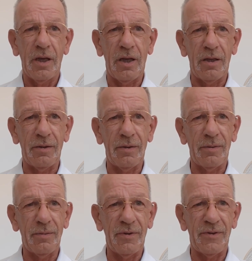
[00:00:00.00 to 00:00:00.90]

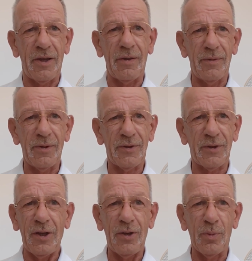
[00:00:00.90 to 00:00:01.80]
and send the
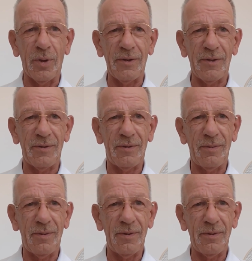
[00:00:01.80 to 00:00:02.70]
skinny ones
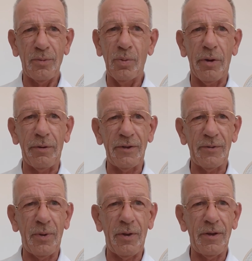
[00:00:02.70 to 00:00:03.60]
to the quarries
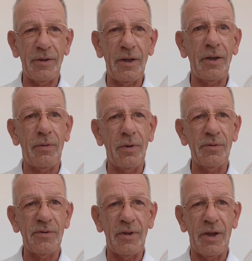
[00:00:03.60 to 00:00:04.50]
where they dig
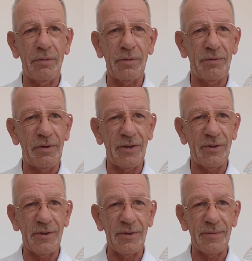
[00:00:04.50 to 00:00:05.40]
those narrow
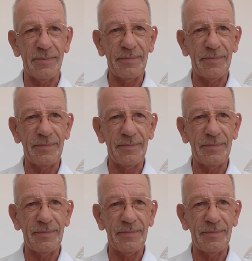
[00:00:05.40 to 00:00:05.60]
trenches.